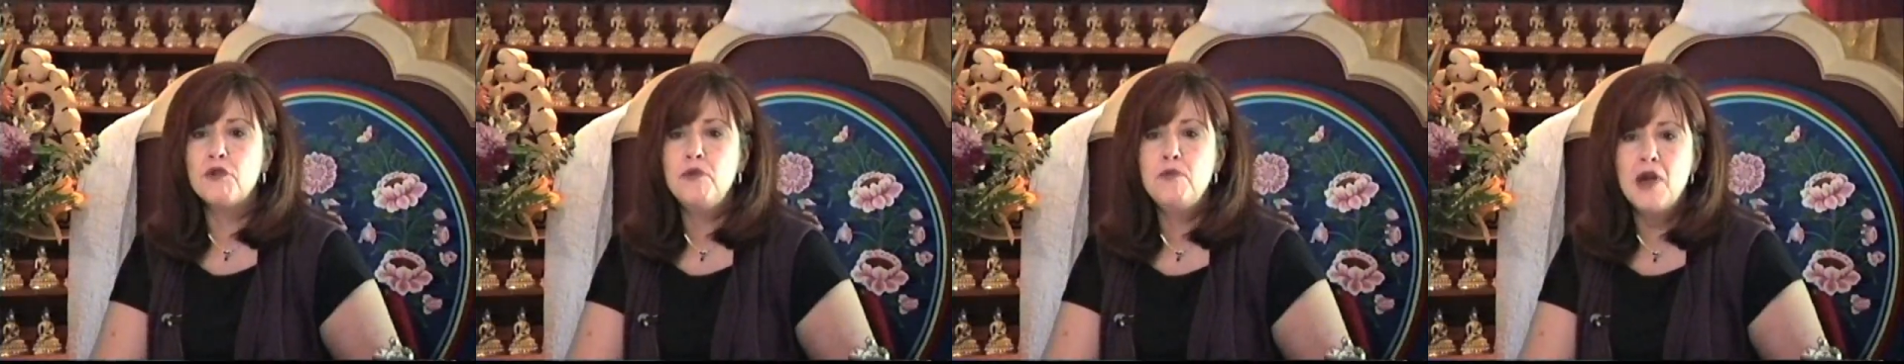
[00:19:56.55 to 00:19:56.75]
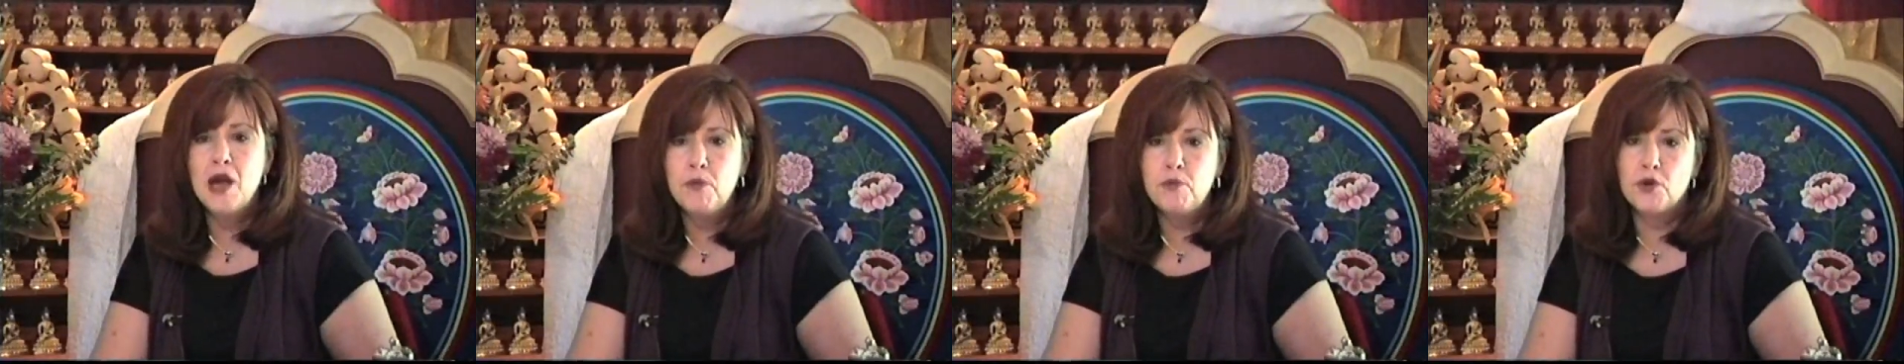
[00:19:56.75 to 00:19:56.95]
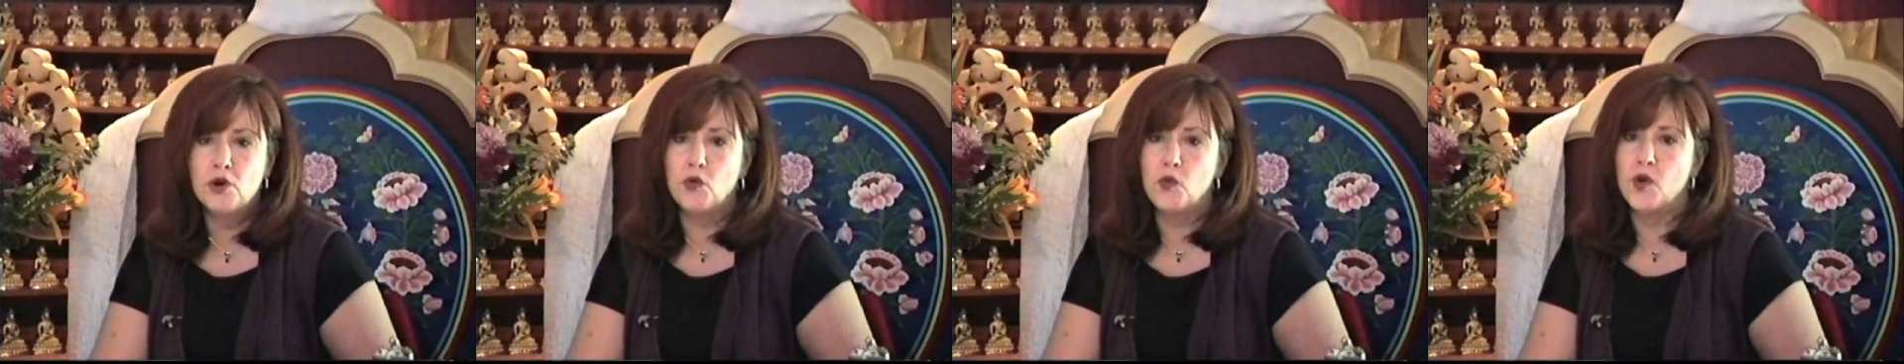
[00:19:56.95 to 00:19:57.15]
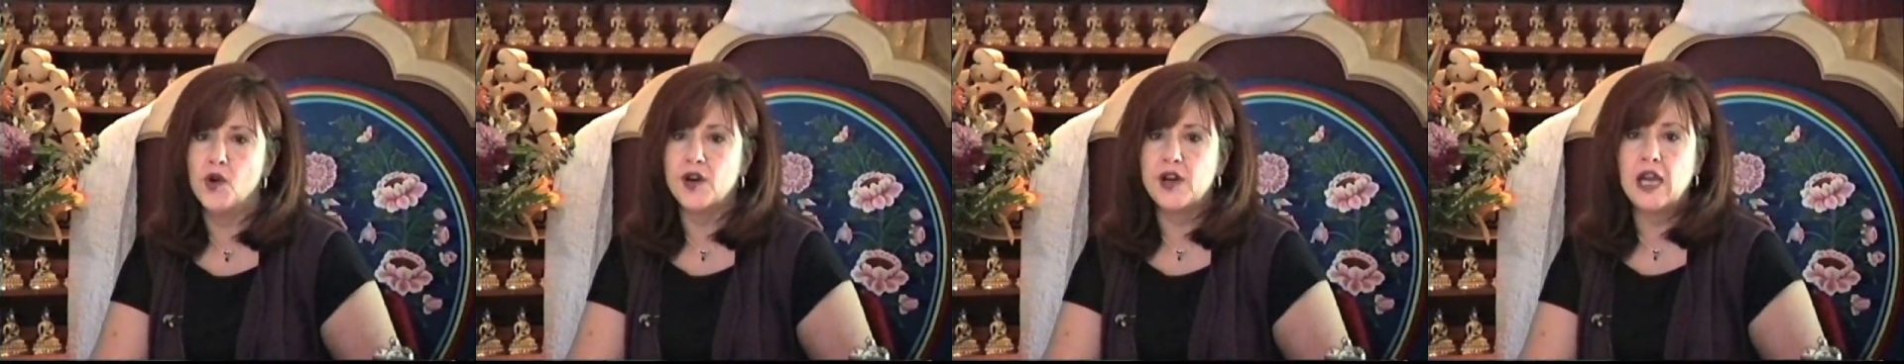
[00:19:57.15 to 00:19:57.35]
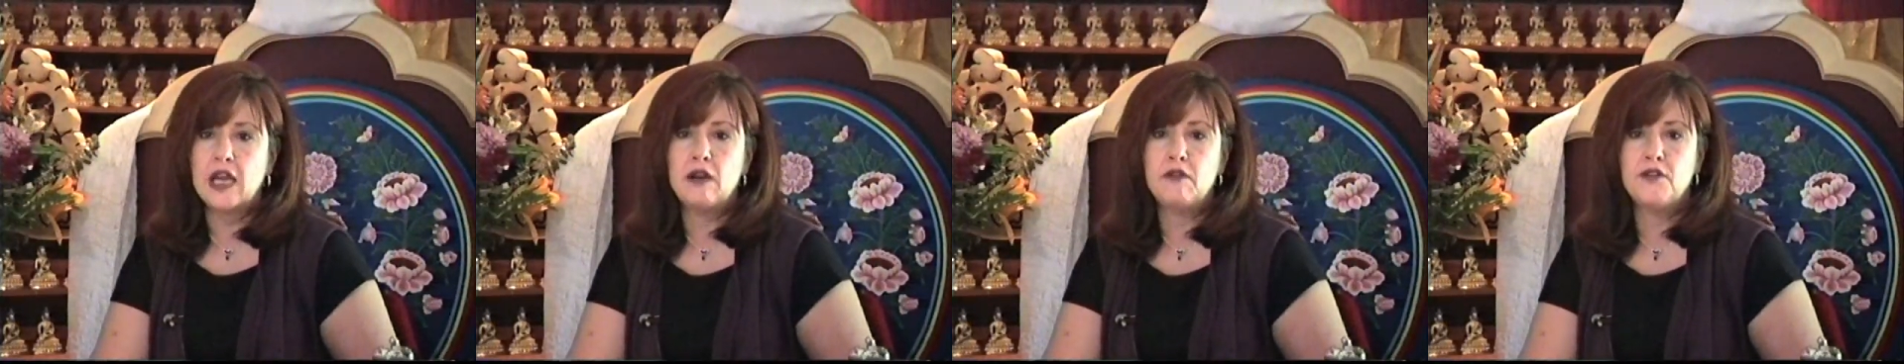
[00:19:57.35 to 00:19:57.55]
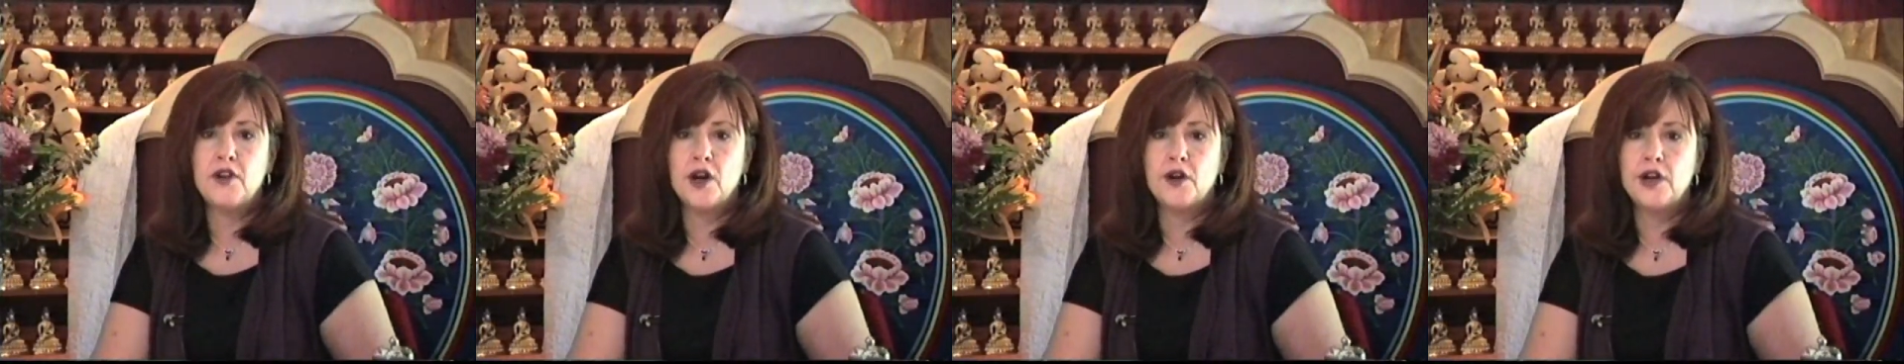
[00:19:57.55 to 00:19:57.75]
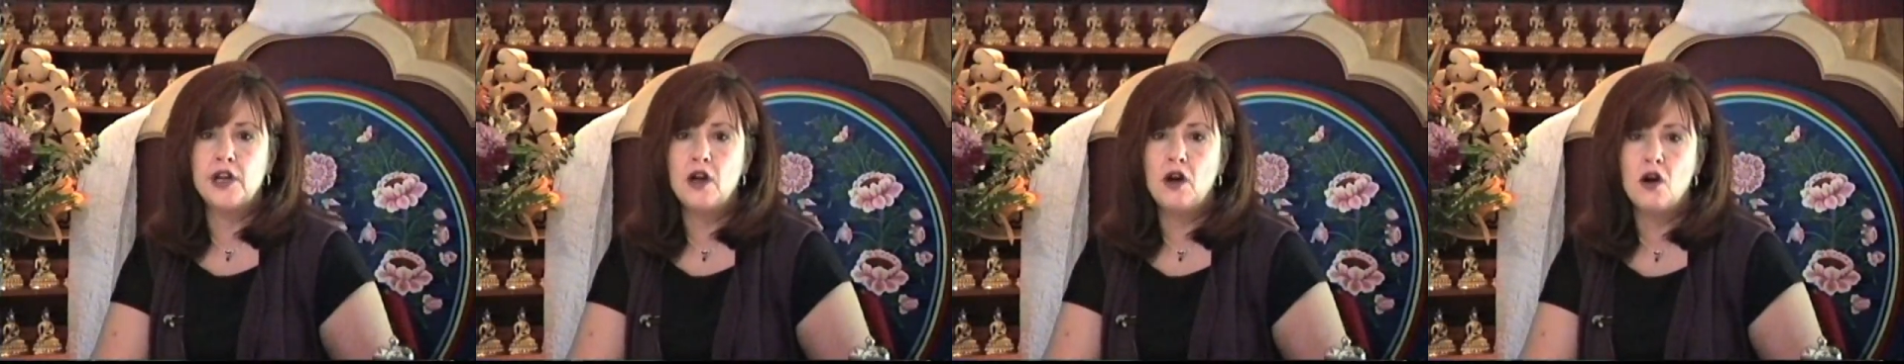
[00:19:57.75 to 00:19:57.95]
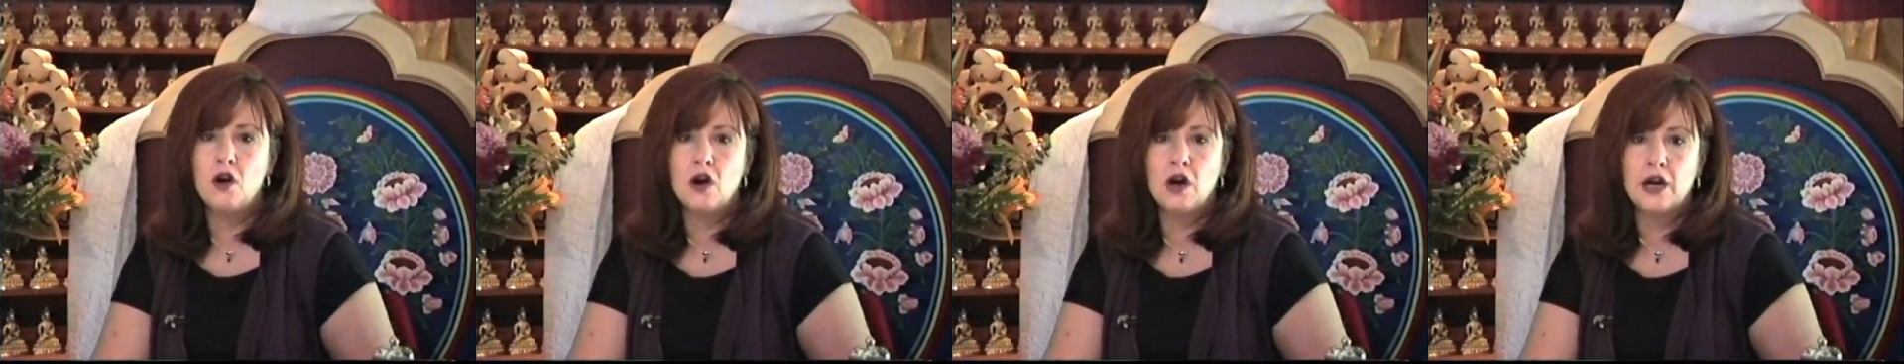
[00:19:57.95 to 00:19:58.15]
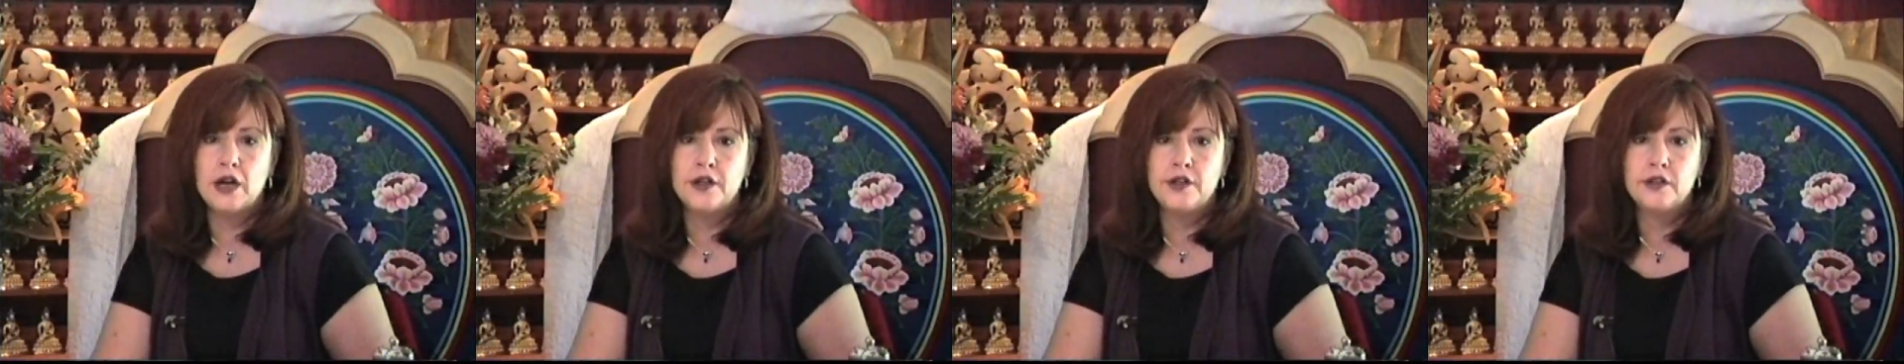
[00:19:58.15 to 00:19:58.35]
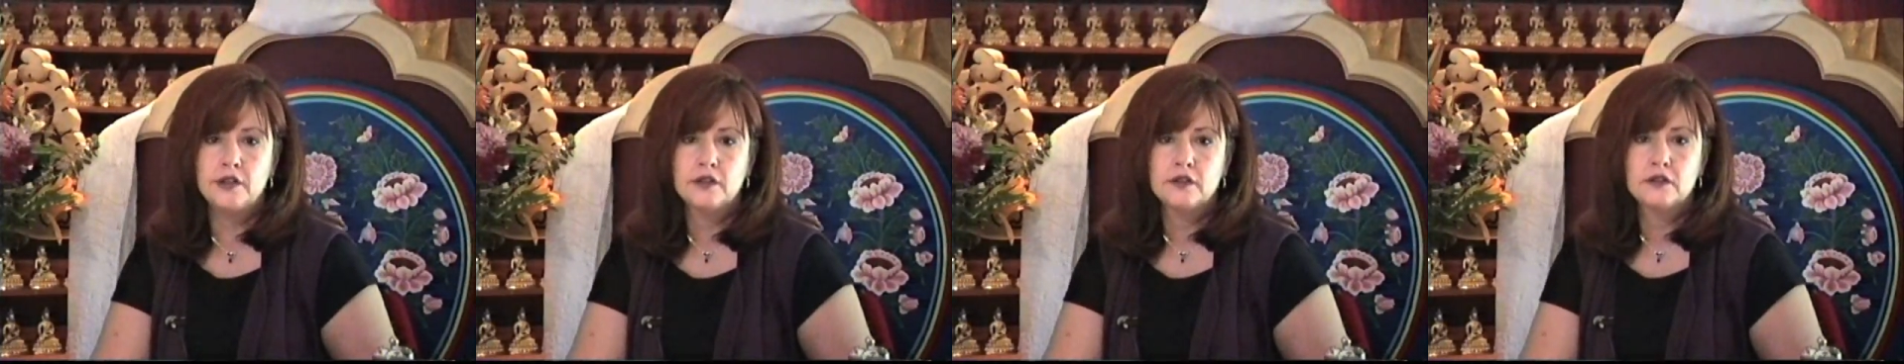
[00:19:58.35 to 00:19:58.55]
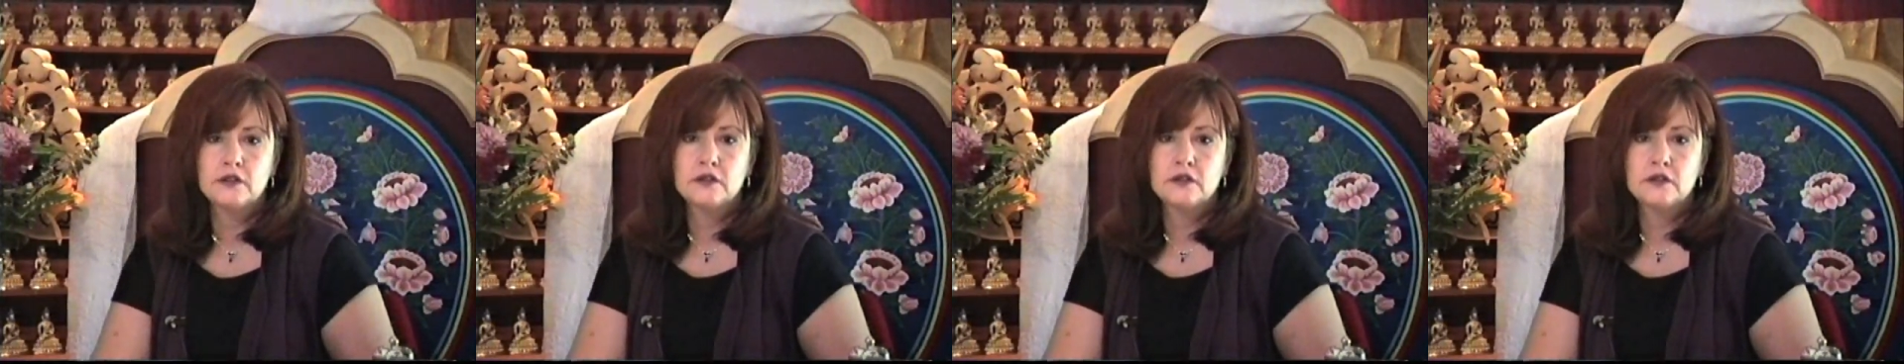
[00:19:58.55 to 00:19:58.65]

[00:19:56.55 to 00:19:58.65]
remember working very hard.